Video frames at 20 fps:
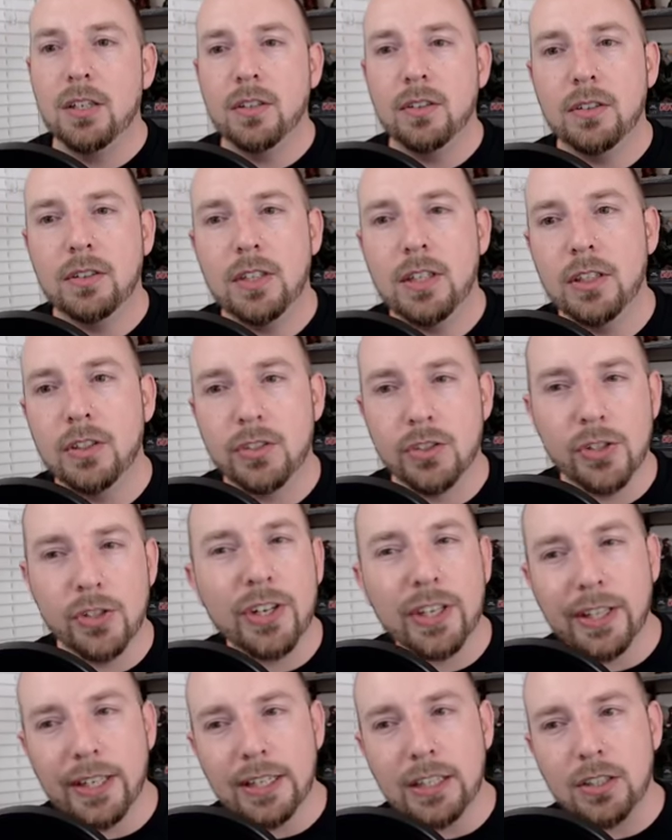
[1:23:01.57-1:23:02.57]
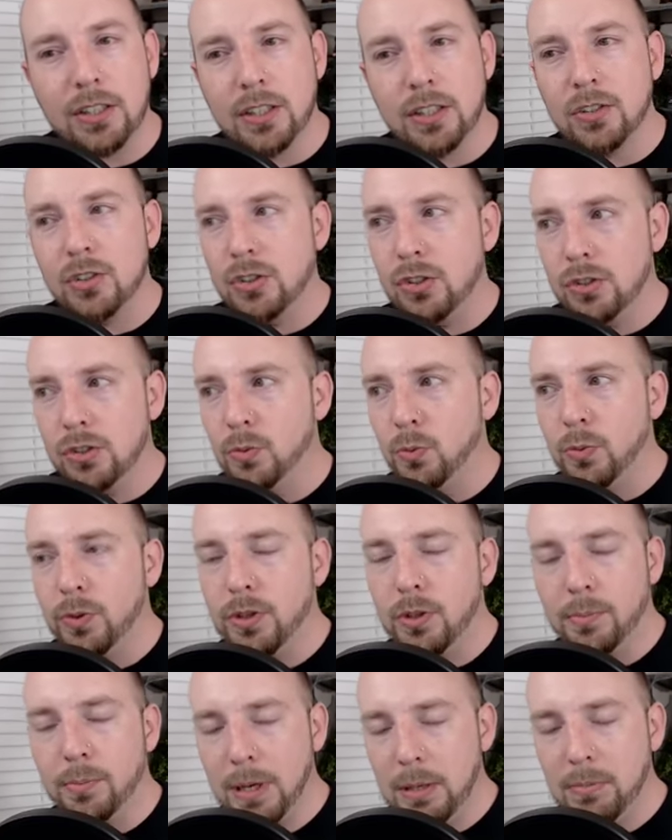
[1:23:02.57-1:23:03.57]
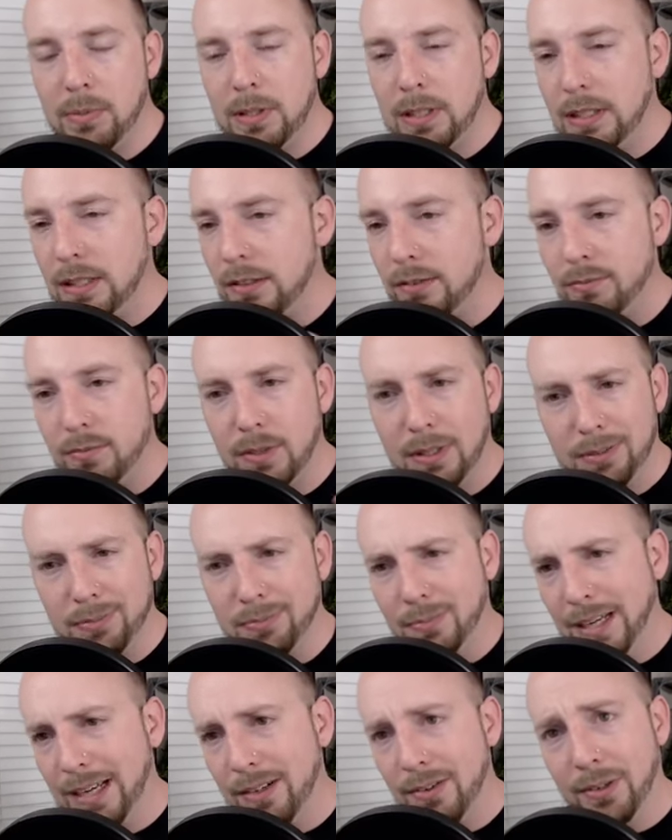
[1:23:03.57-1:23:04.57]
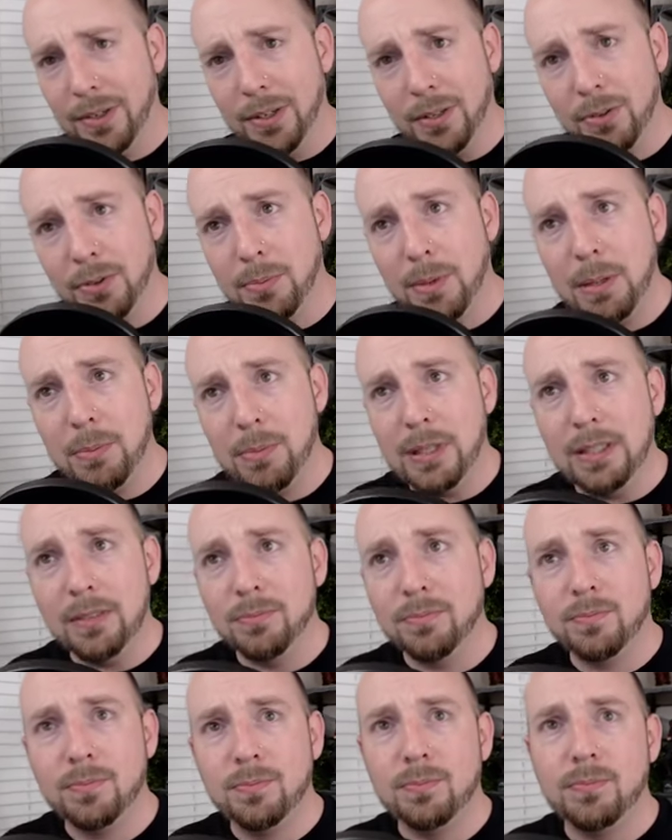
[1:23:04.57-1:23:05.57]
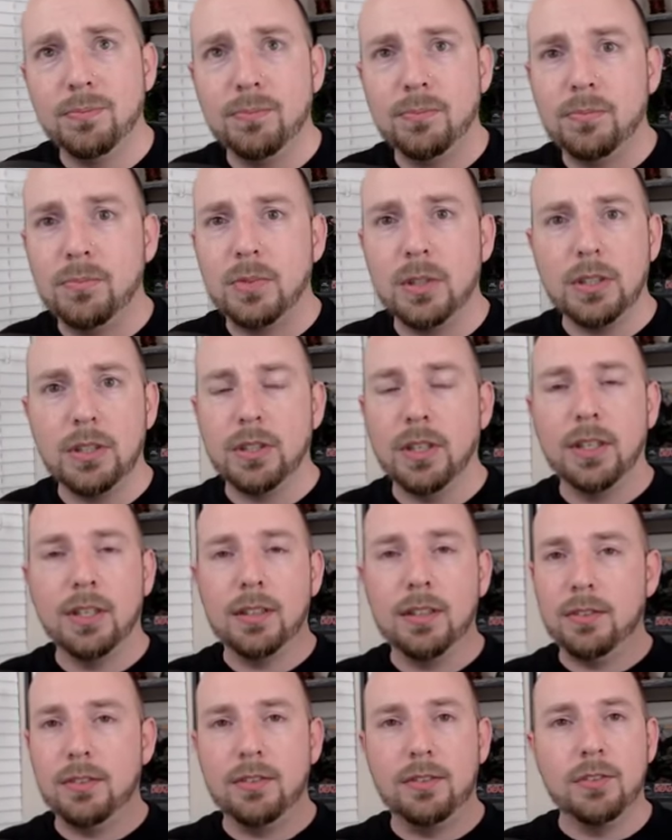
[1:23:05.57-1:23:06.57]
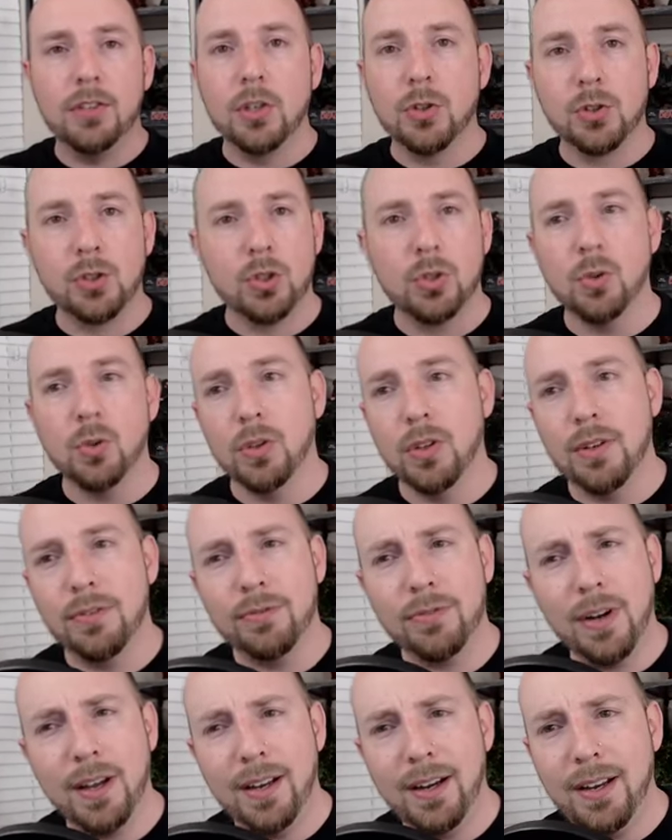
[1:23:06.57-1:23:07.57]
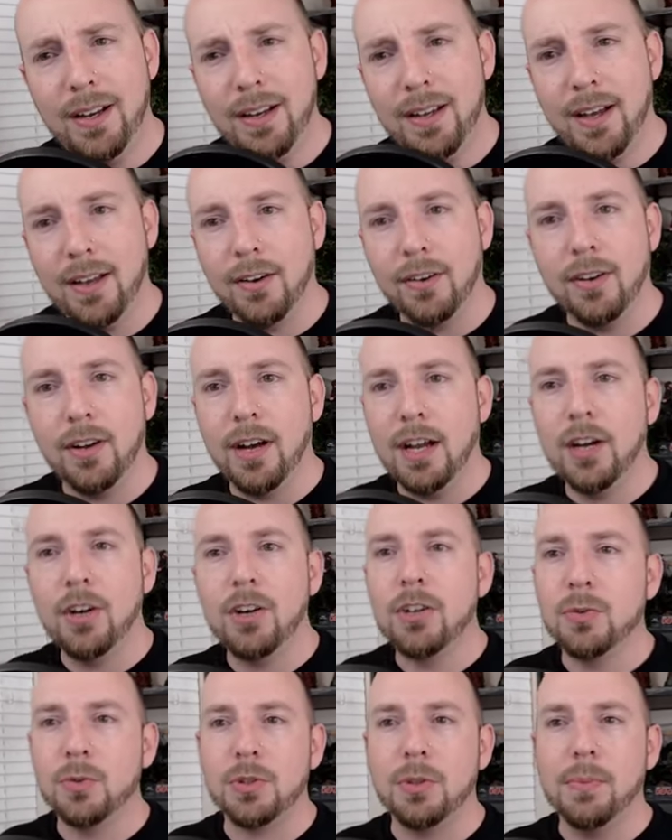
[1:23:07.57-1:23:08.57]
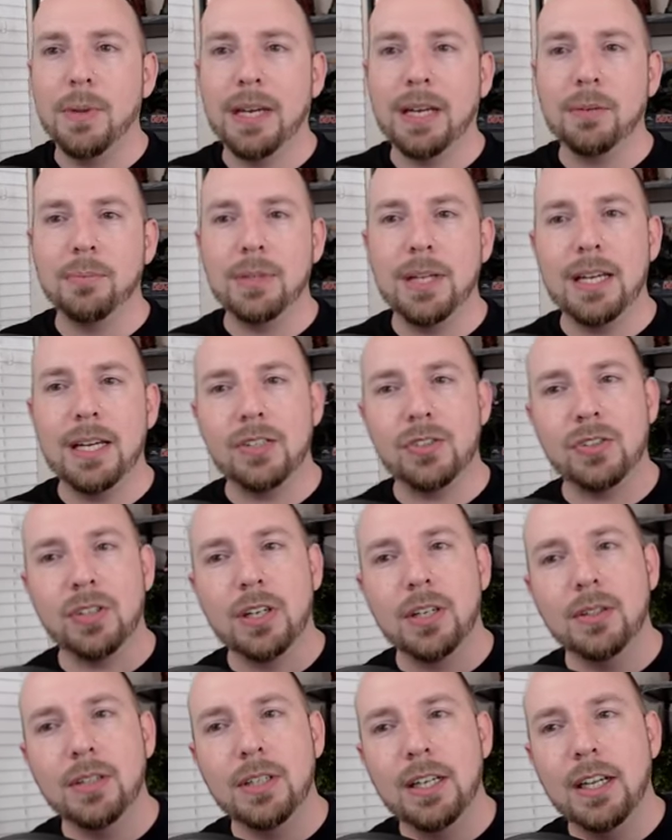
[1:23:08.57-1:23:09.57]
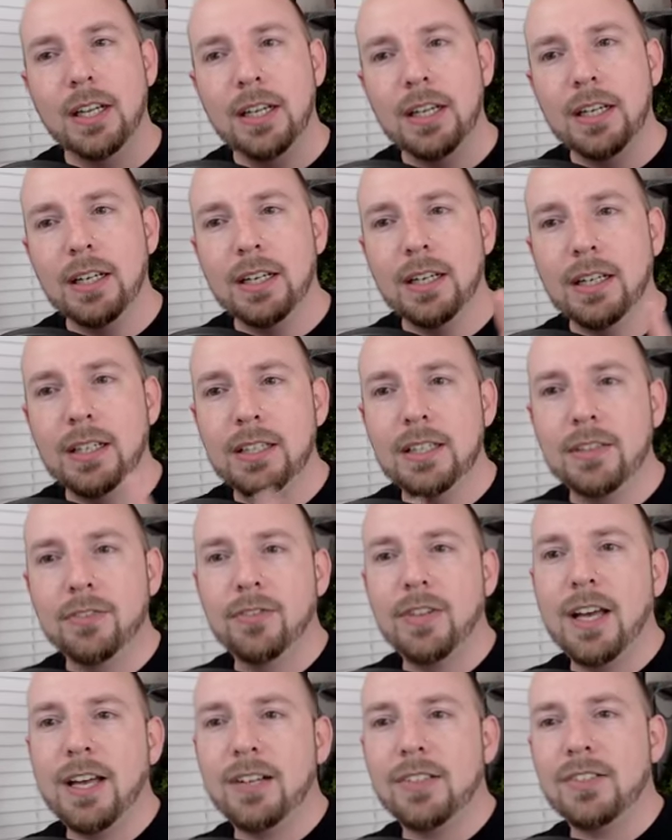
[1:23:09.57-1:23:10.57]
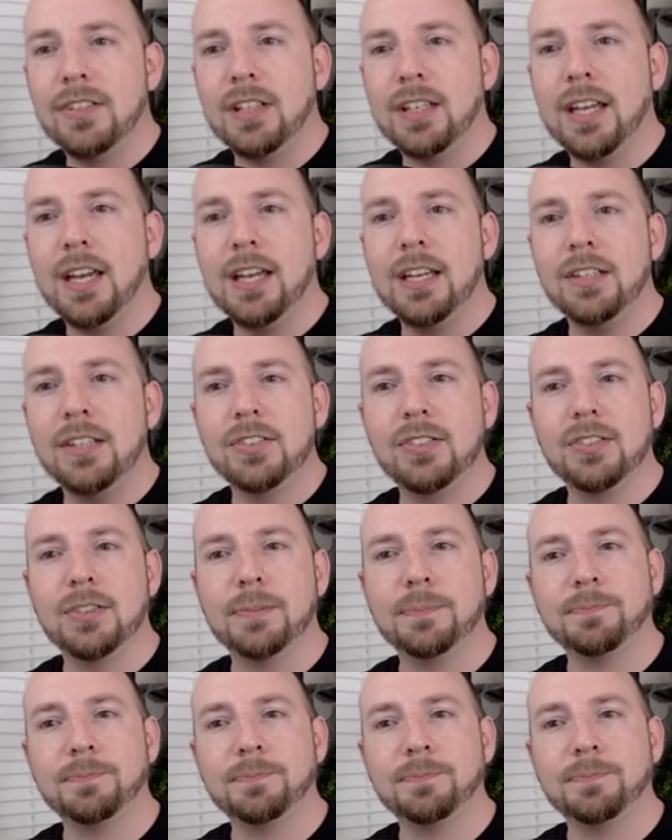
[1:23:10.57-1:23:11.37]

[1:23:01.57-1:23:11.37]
it's looking like there might be I don't know there might be uh, no school on Friday. I don't know. I heard it was a makeup day, so uh, if that is the case,